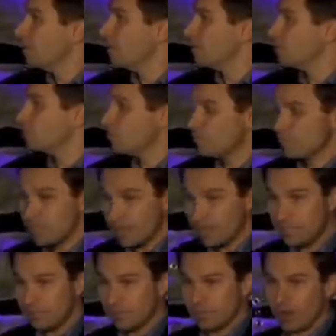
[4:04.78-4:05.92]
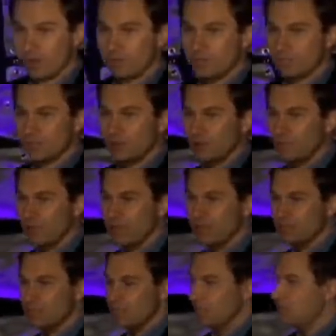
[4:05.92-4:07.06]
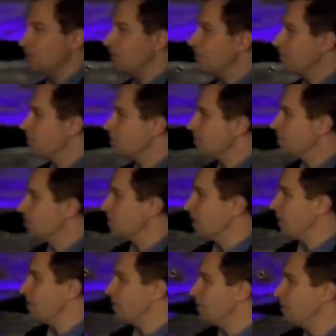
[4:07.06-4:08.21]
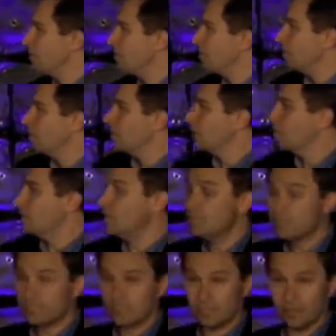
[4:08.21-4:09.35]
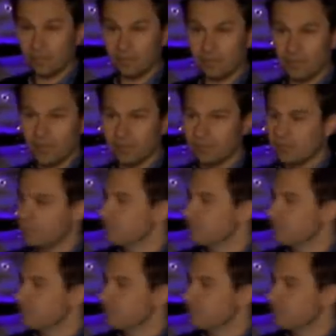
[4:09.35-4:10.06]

So the scientific part of this talk begins here. This is a yeast cell in the middle. This